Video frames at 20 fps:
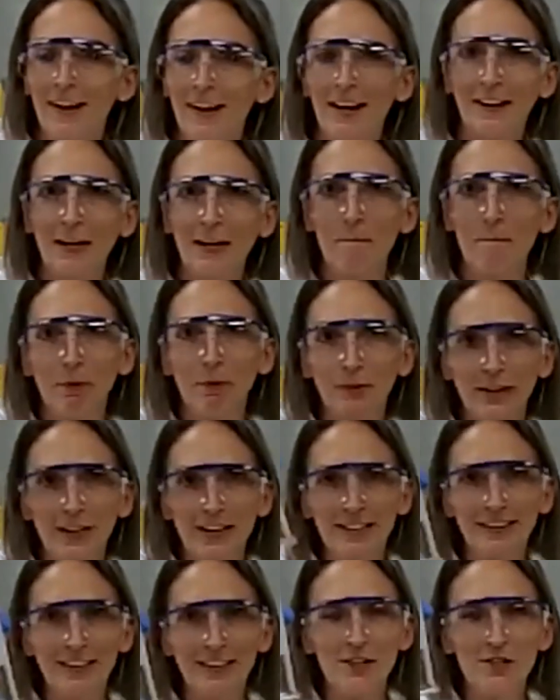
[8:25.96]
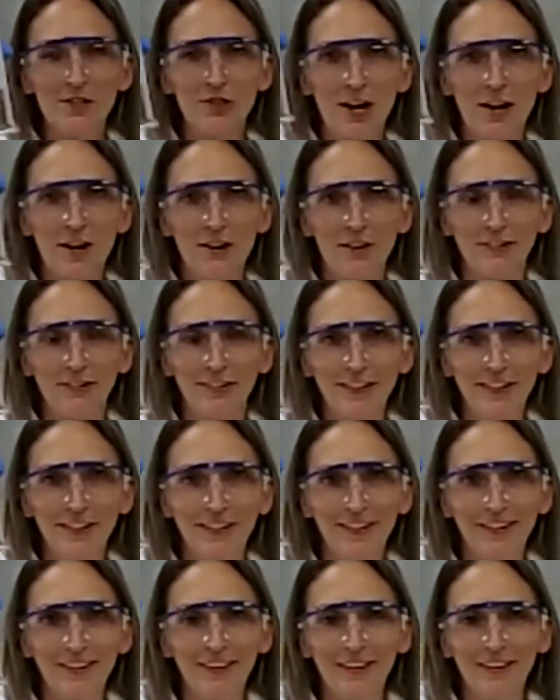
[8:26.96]
It completely gelled.
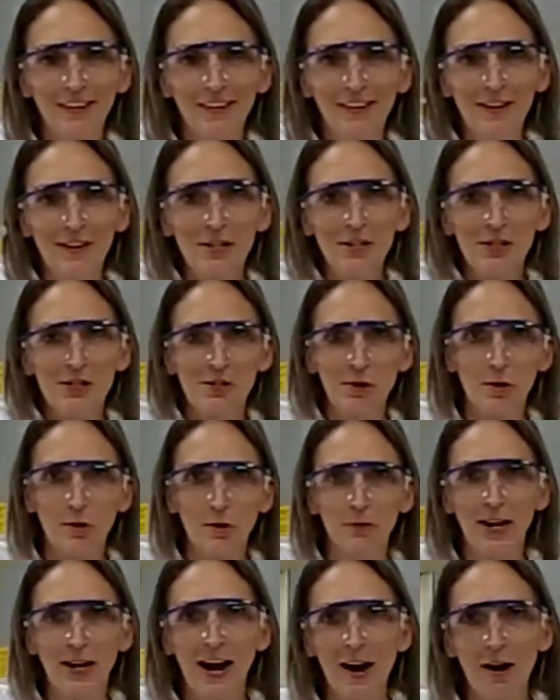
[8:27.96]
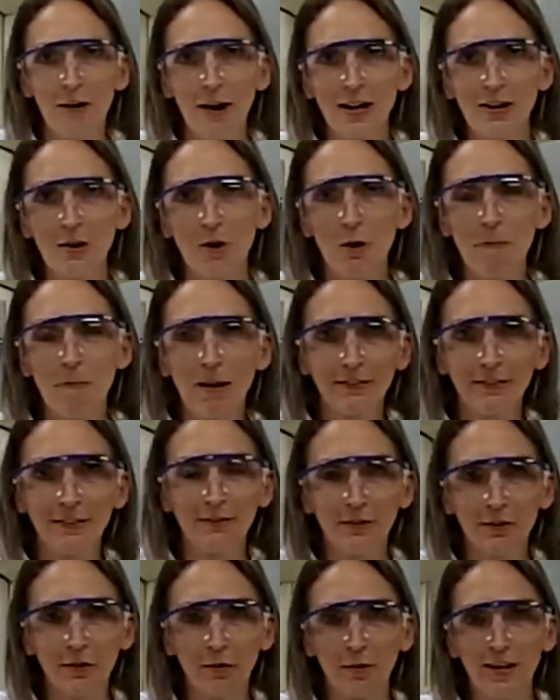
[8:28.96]
So now I know about
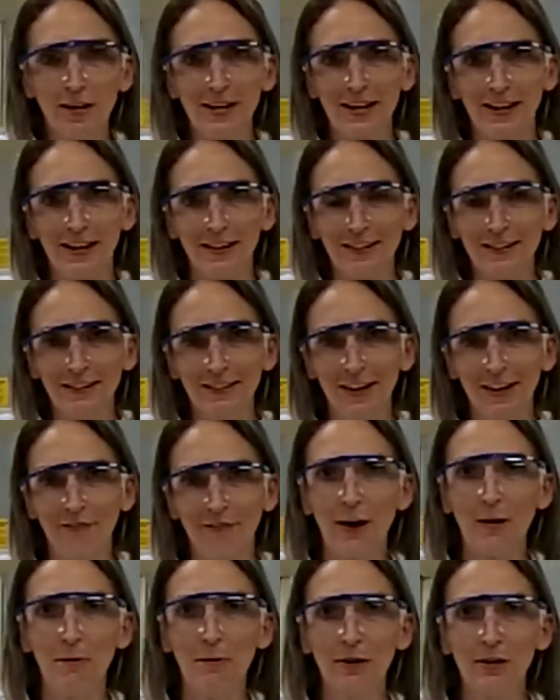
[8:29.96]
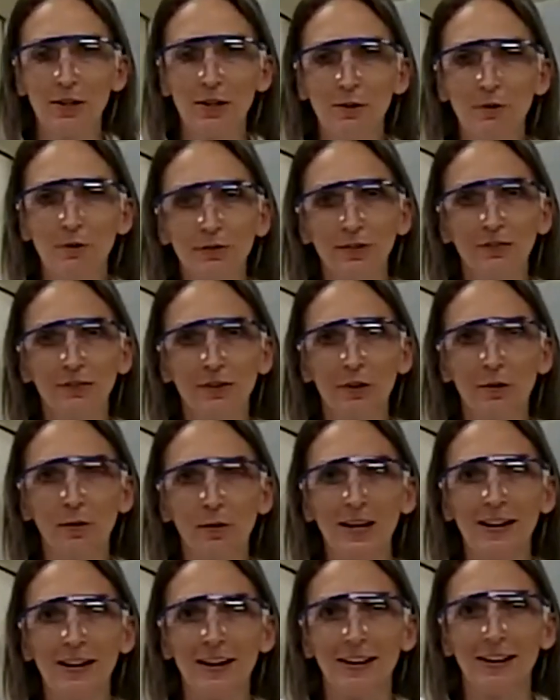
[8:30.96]
this ingredient. If I want to use this
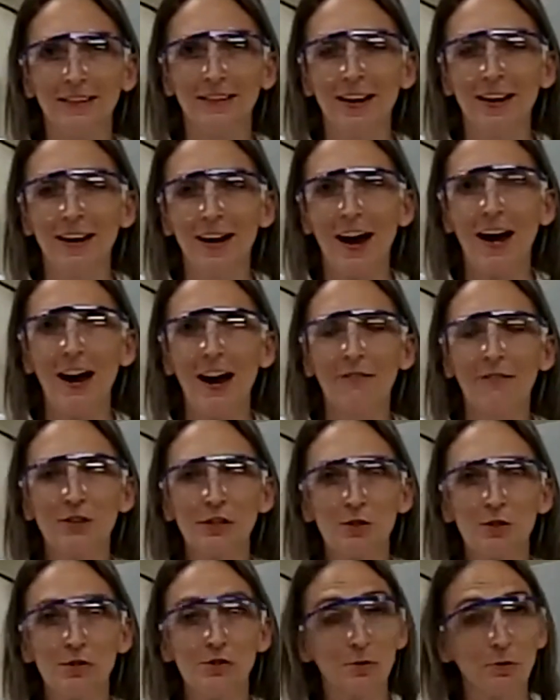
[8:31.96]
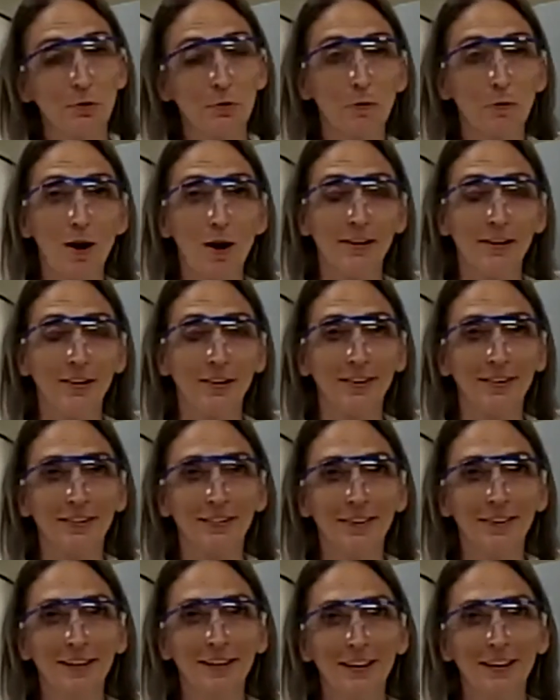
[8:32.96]
ingredient, I have to use it with water.
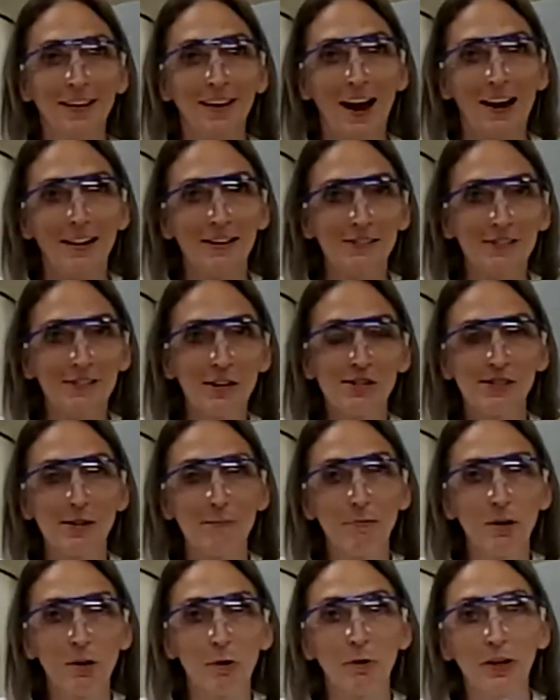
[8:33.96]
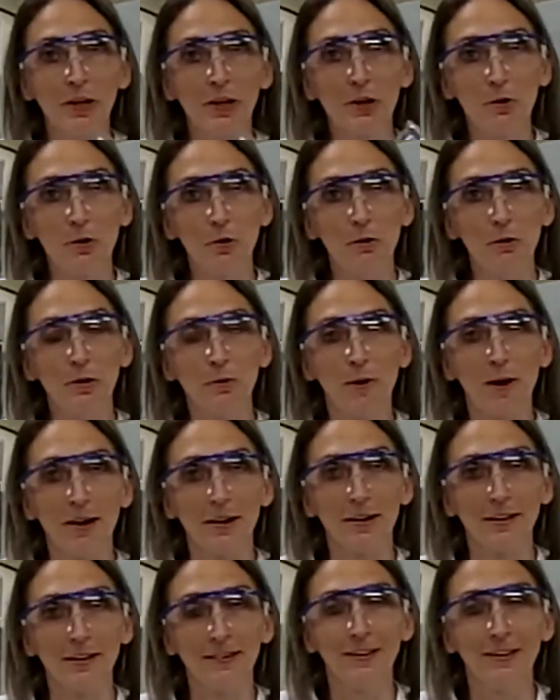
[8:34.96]
And it does something really cool with
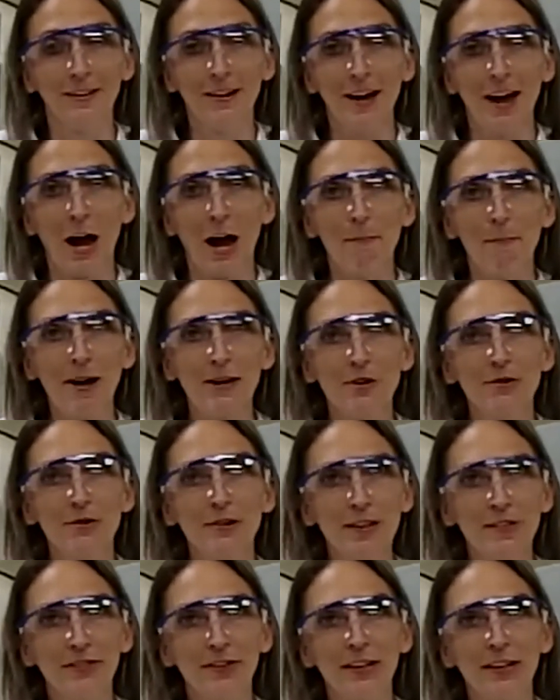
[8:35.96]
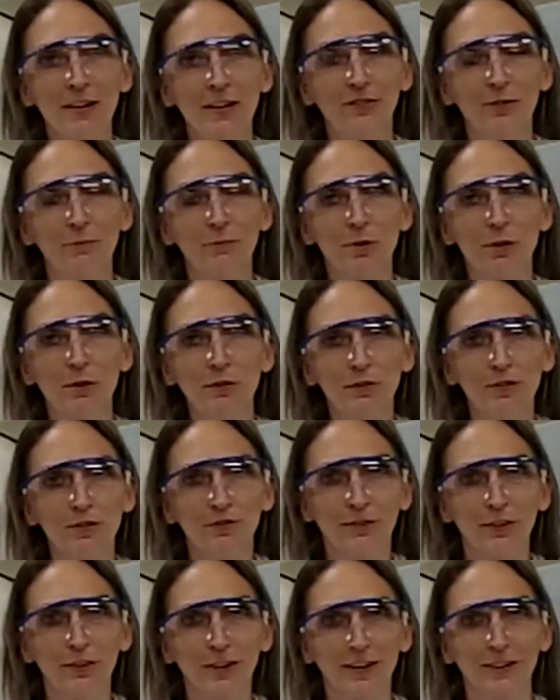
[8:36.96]
water. I bet you can think of some uses
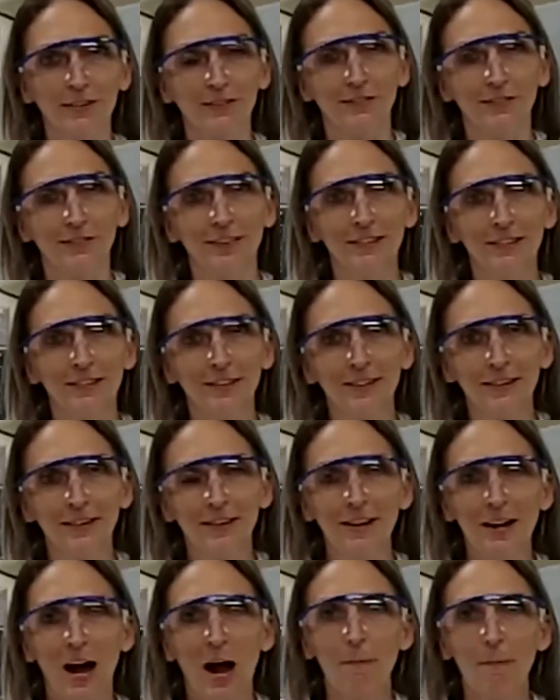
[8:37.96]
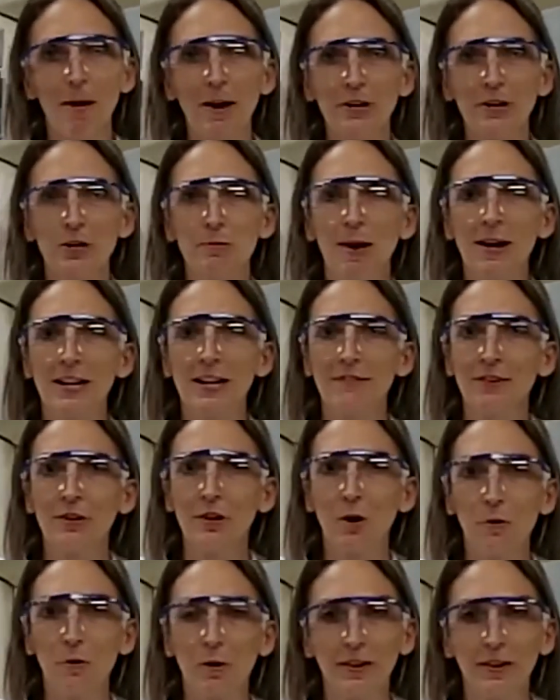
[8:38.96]
for this. I bet you might even
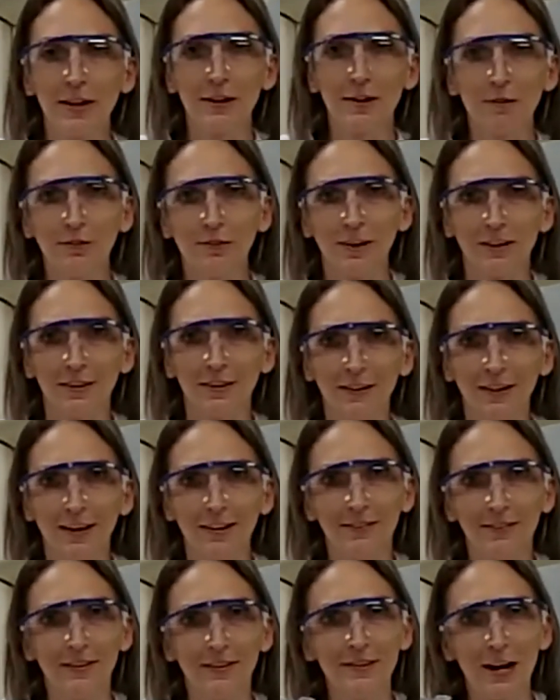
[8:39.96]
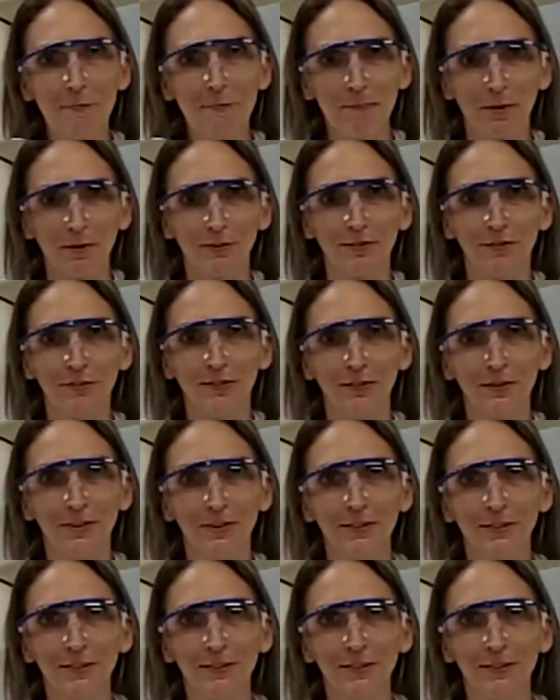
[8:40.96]
know where they use it. It's in diapers.